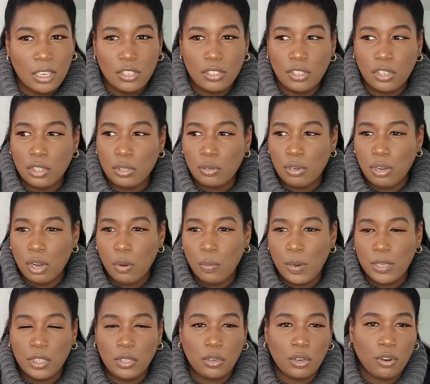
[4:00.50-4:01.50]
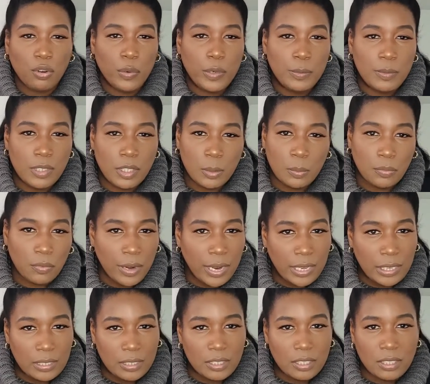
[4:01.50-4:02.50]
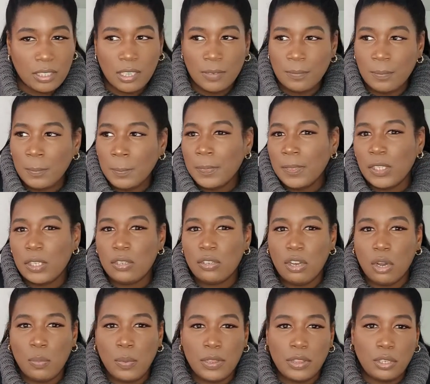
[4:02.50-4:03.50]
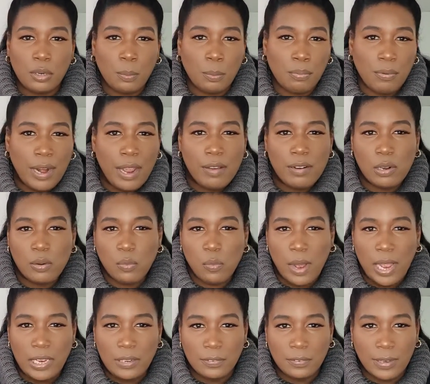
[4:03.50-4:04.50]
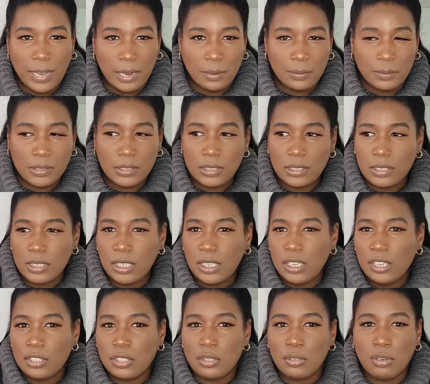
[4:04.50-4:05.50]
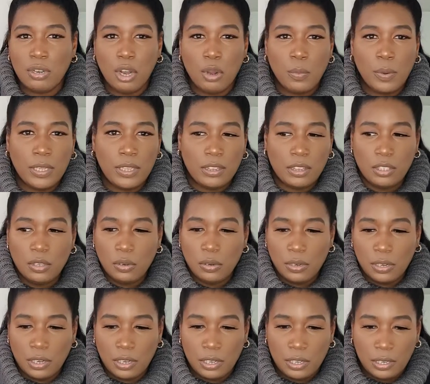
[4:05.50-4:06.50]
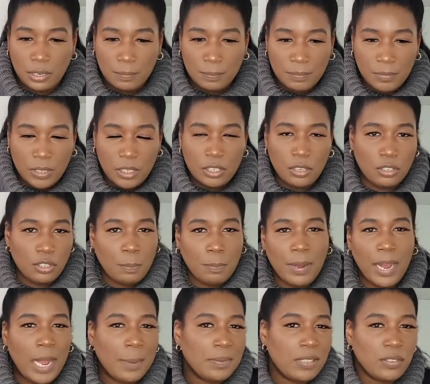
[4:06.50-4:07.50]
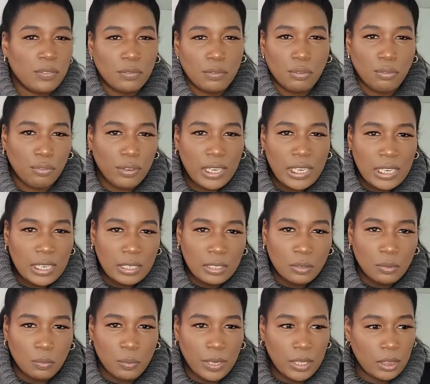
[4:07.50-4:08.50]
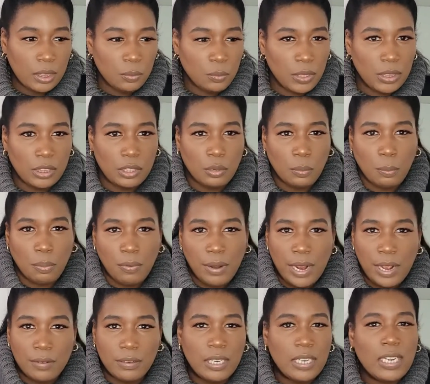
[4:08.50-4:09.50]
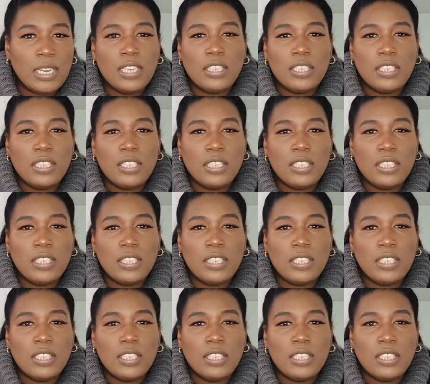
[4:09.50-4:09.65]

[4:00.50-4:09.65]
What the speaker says: So you go with your crimson reds, you go with your brown and white flowers, you go with your pops of green with your brown.